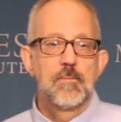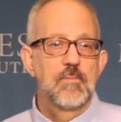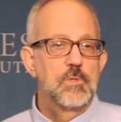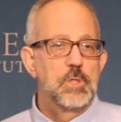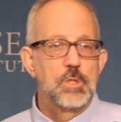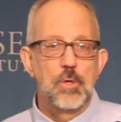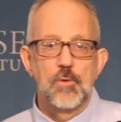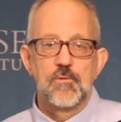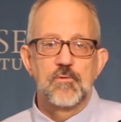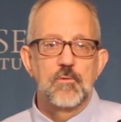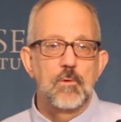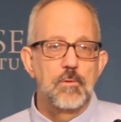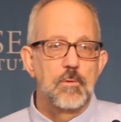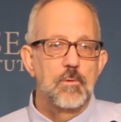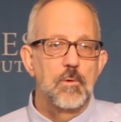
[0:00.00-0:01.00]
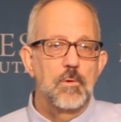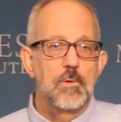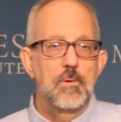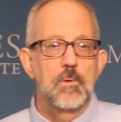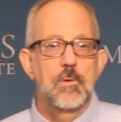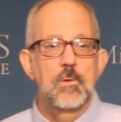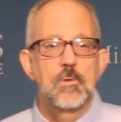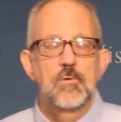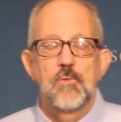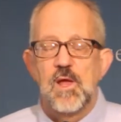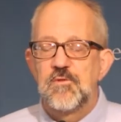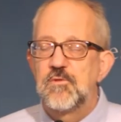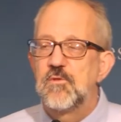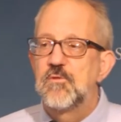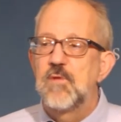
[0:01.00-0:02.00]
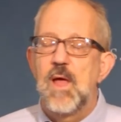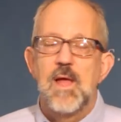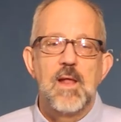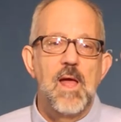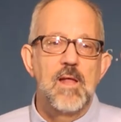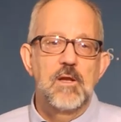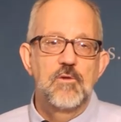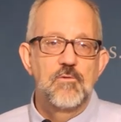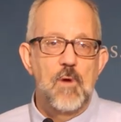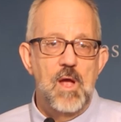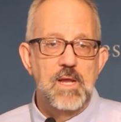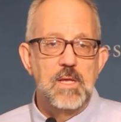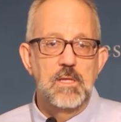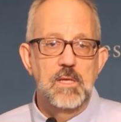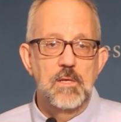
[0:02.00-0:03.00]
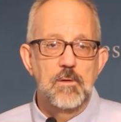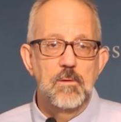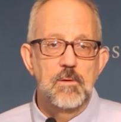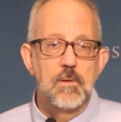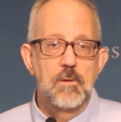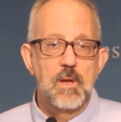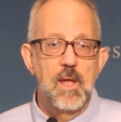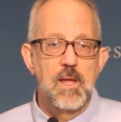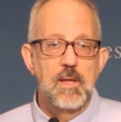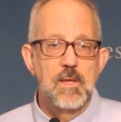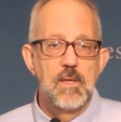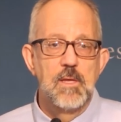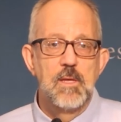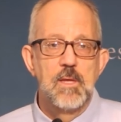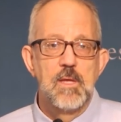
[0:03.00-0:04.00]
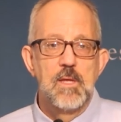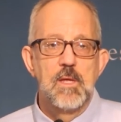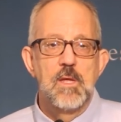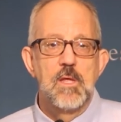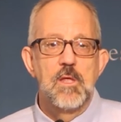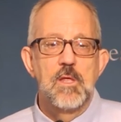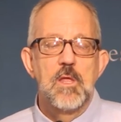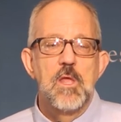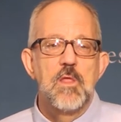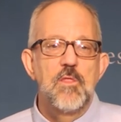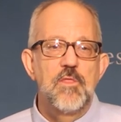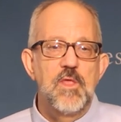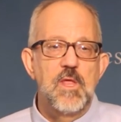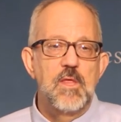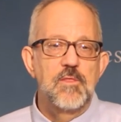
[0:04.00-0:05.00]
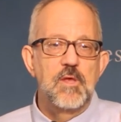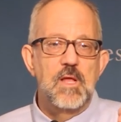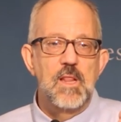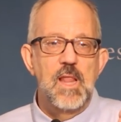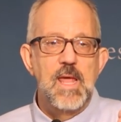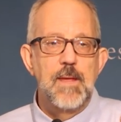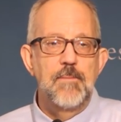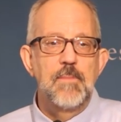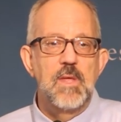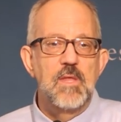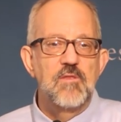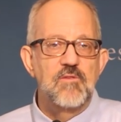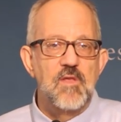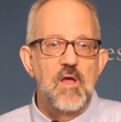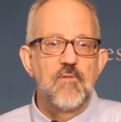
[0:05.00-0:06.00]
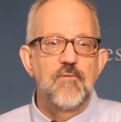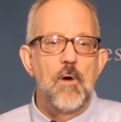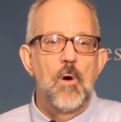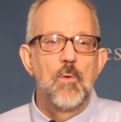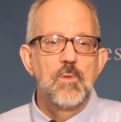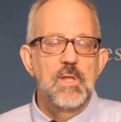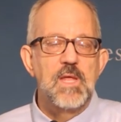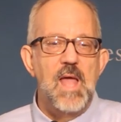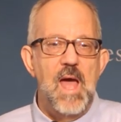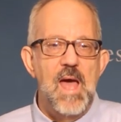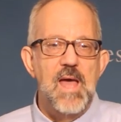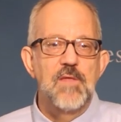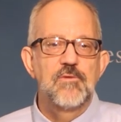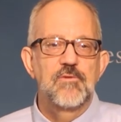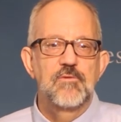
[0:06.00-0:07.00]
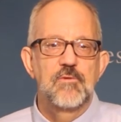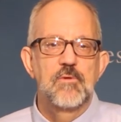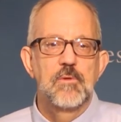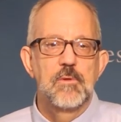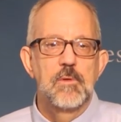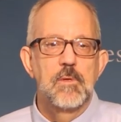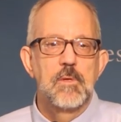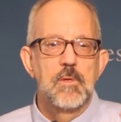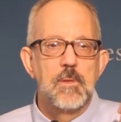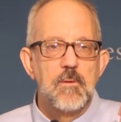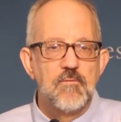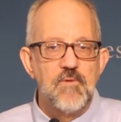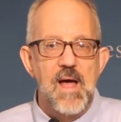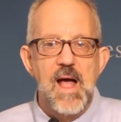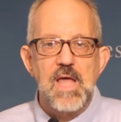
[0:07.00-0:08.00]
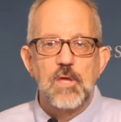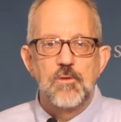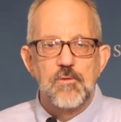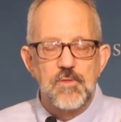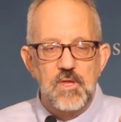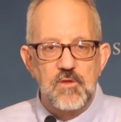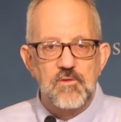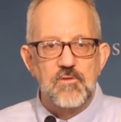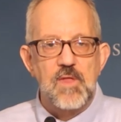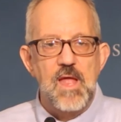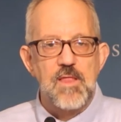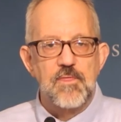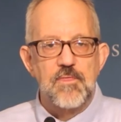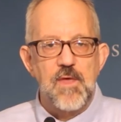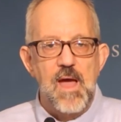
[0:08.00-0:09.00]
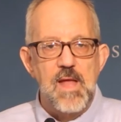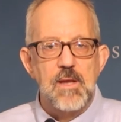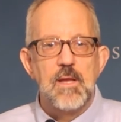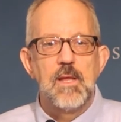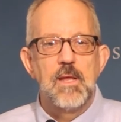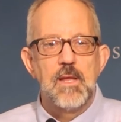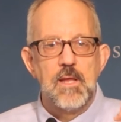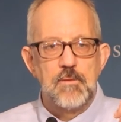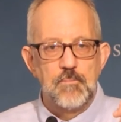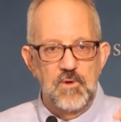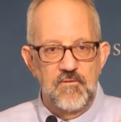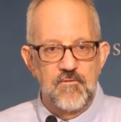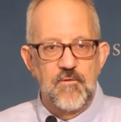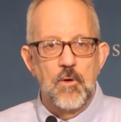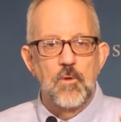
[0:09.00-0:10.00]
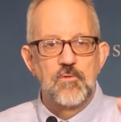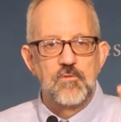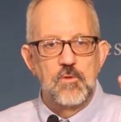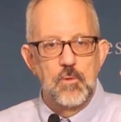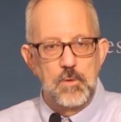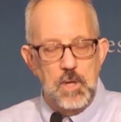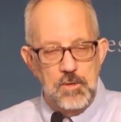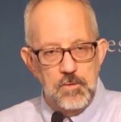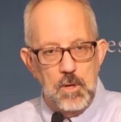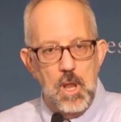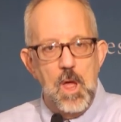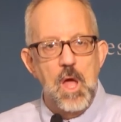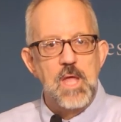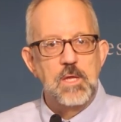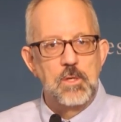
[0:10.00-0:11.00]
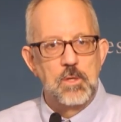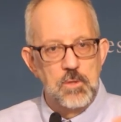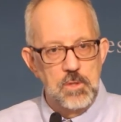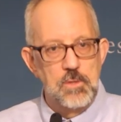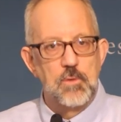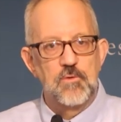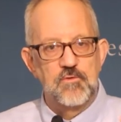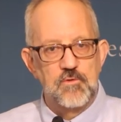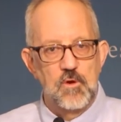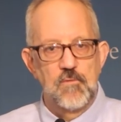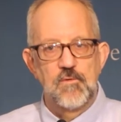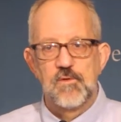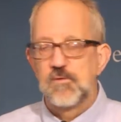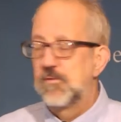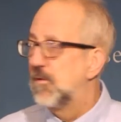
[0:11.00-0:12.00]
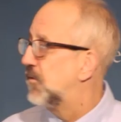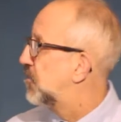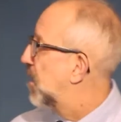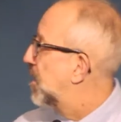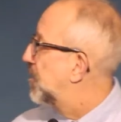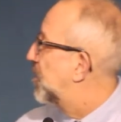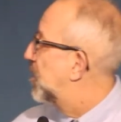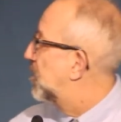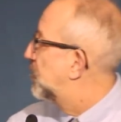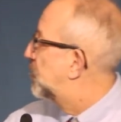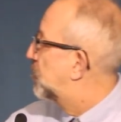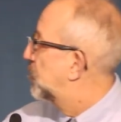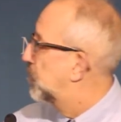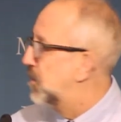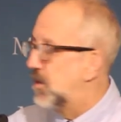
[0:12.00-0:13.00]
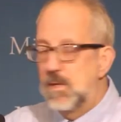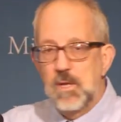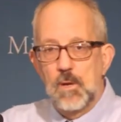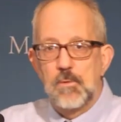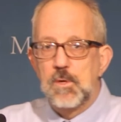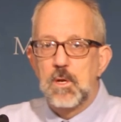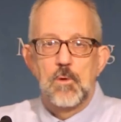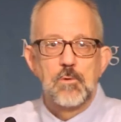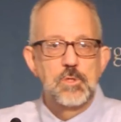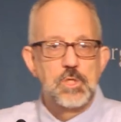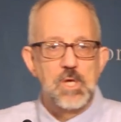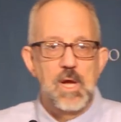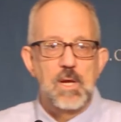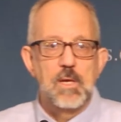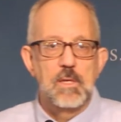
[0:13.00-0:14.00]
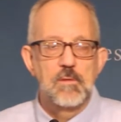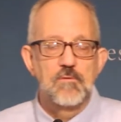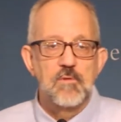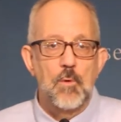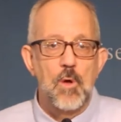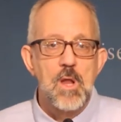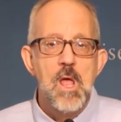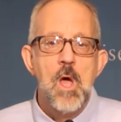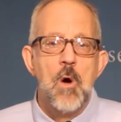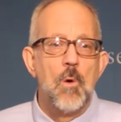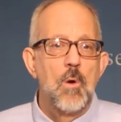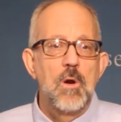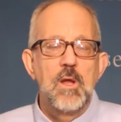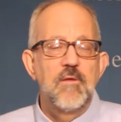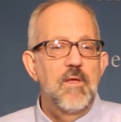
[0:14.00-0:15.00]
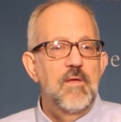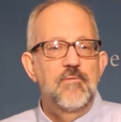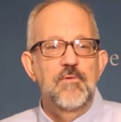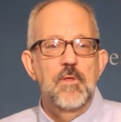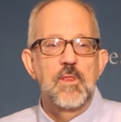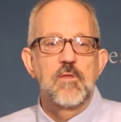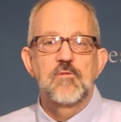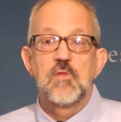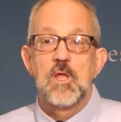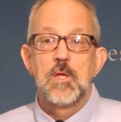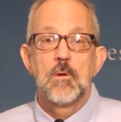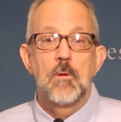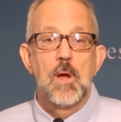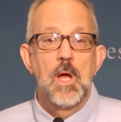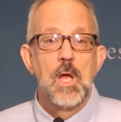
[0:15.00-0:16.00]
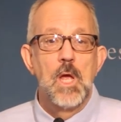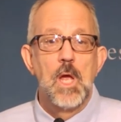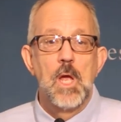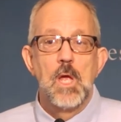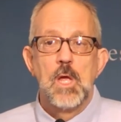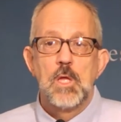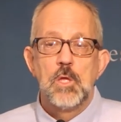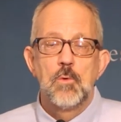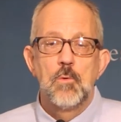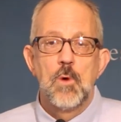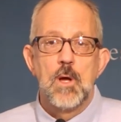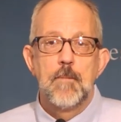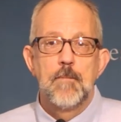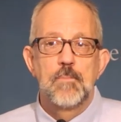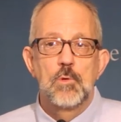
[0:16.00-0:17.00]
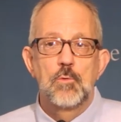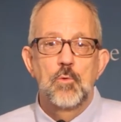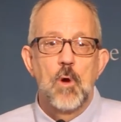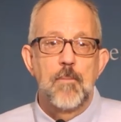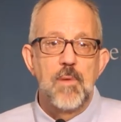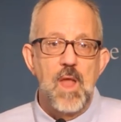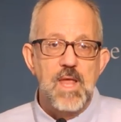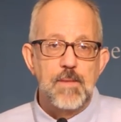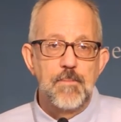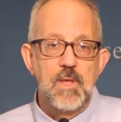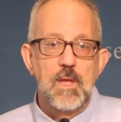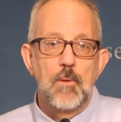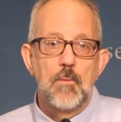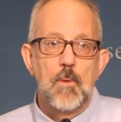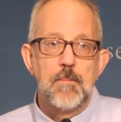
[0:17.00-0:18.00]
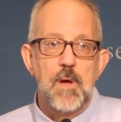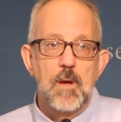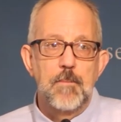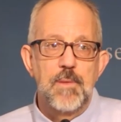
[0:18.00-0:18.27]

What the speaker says: shirts or dresses at a dry cleaner, okay? The claim itself only has value to the extent that it refers to an underlying good or service. Same thing is true with a coat check and so on. Or if let's say you grew up like me among